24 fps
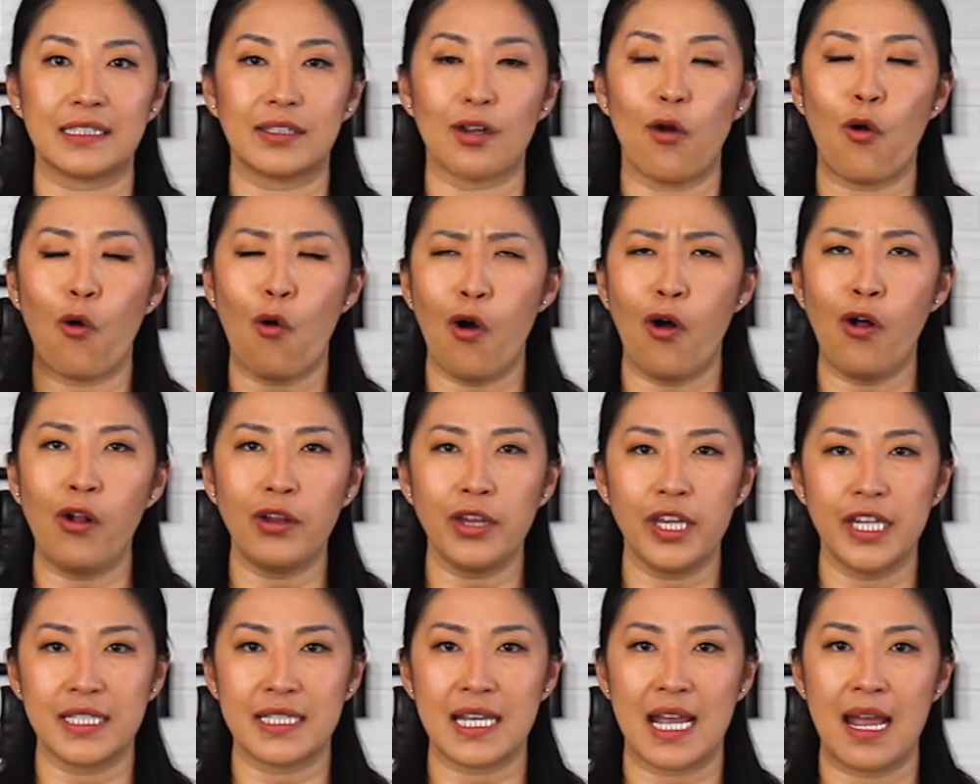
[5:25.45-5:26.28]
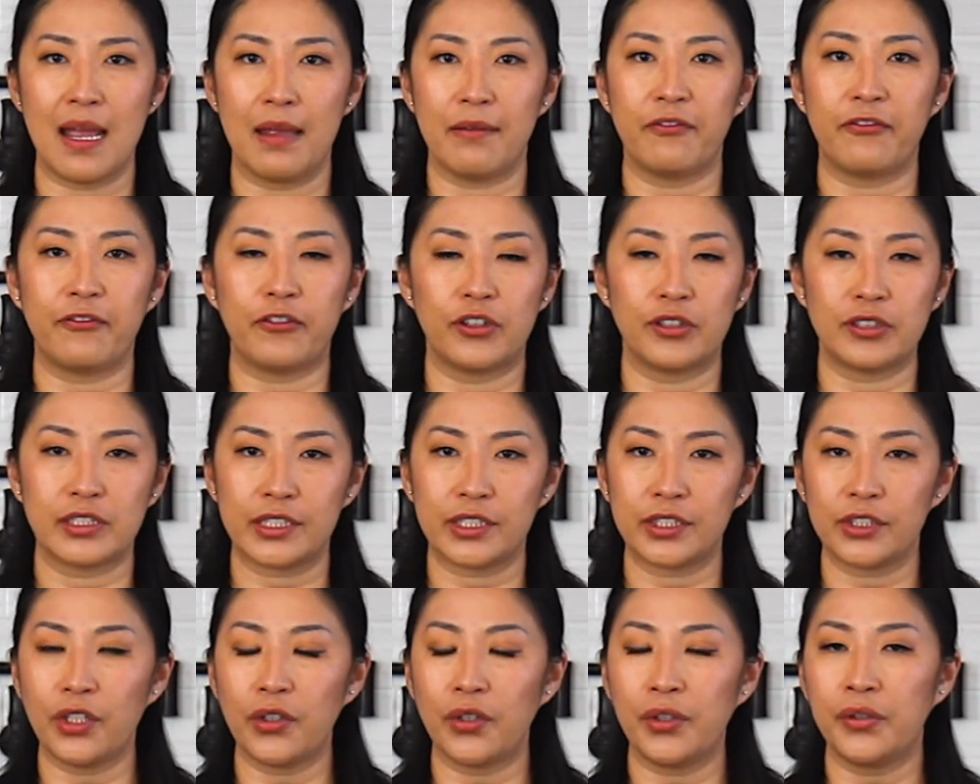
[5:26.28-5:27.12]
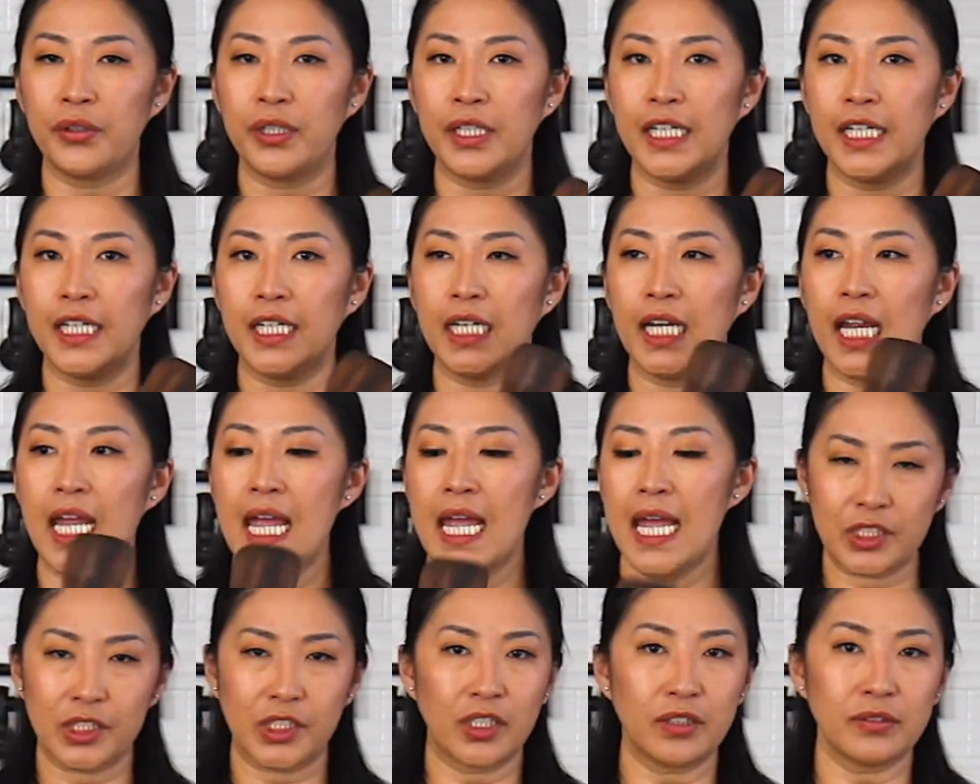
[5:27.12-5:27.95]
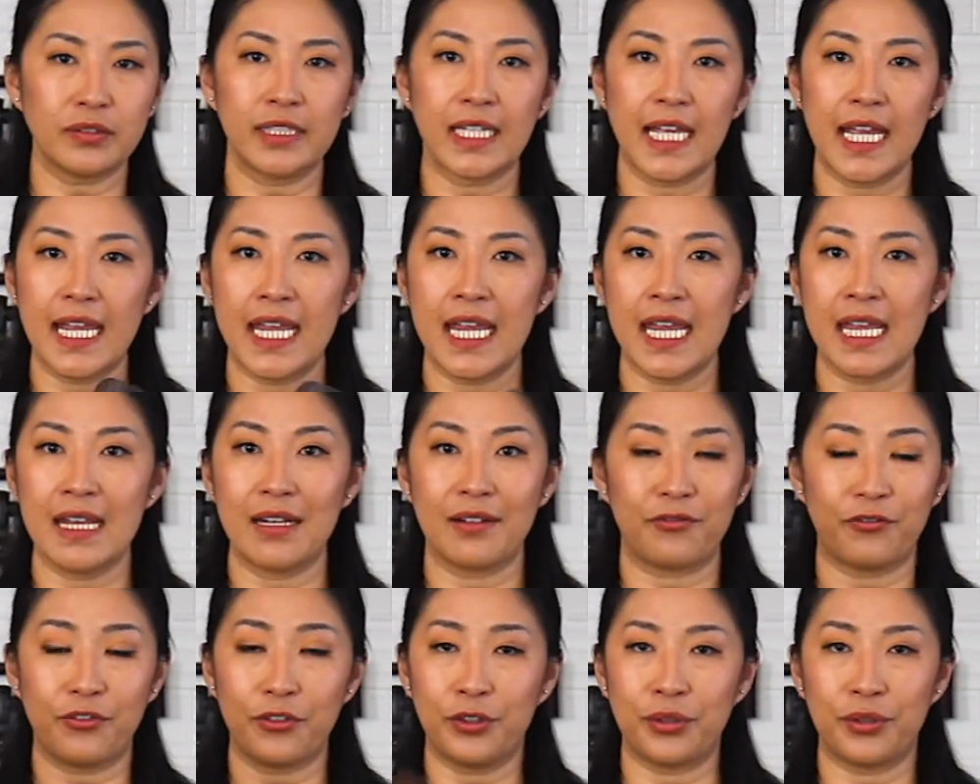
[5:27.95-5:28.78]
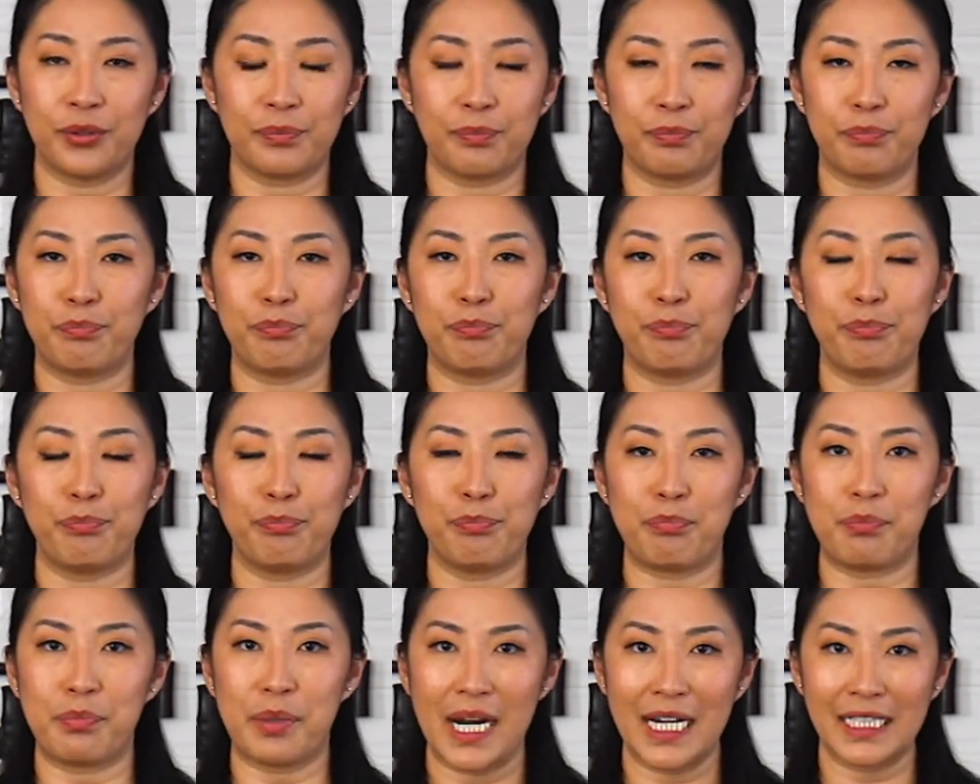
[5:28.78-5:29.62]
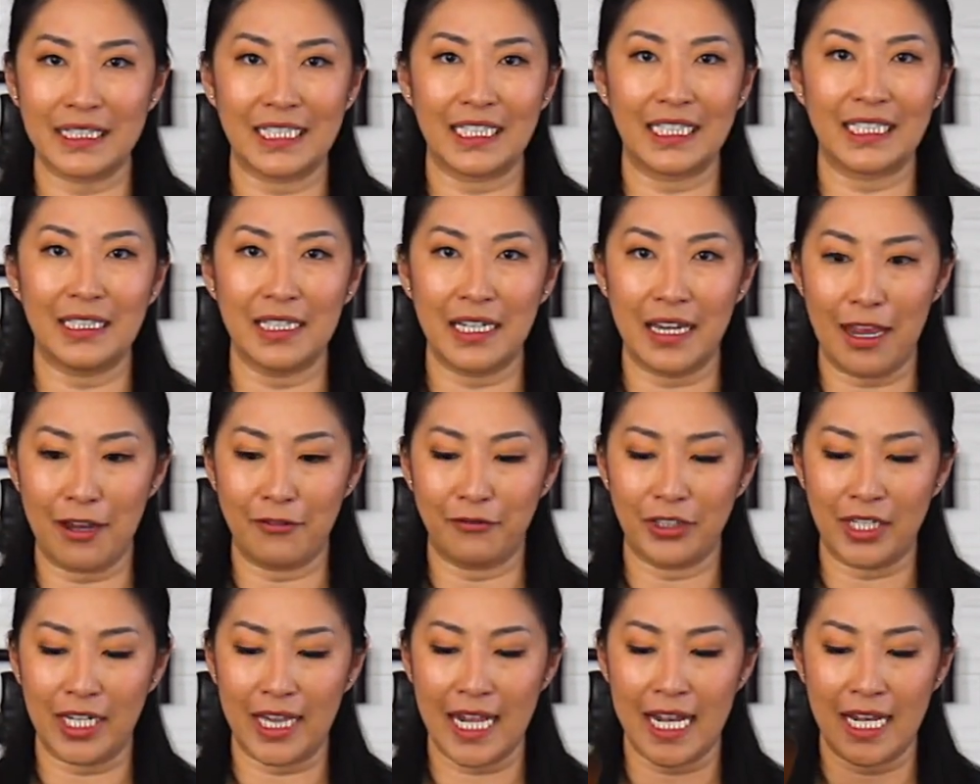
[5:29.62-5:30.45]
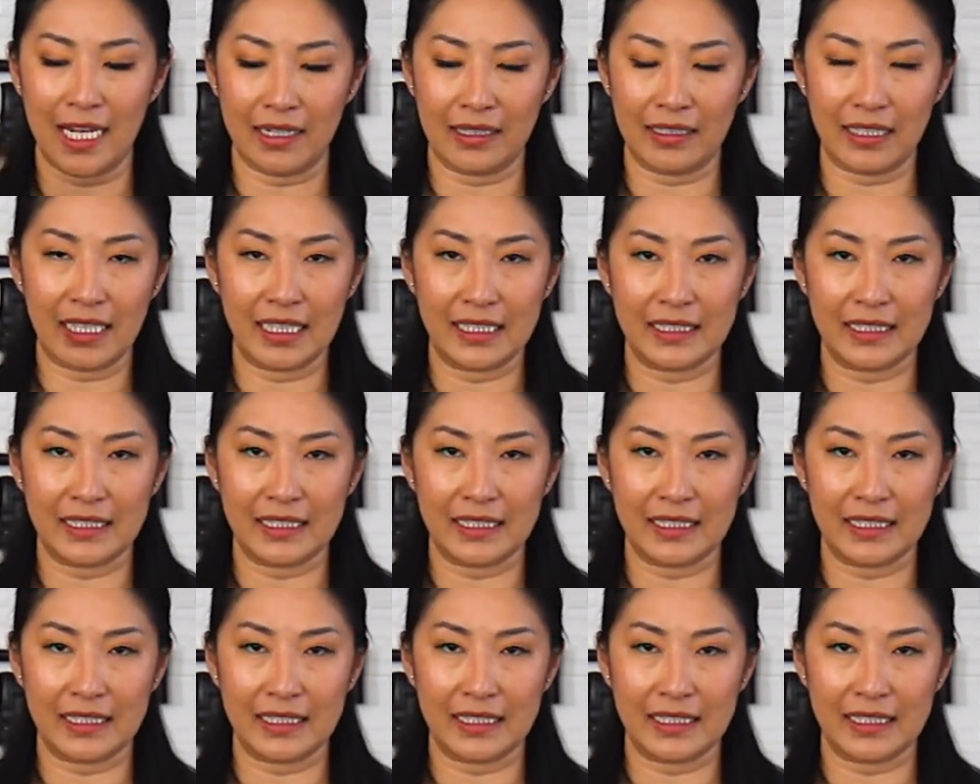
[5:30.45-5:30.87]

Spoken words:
this all the time for stirring, sauteing, for practically everything.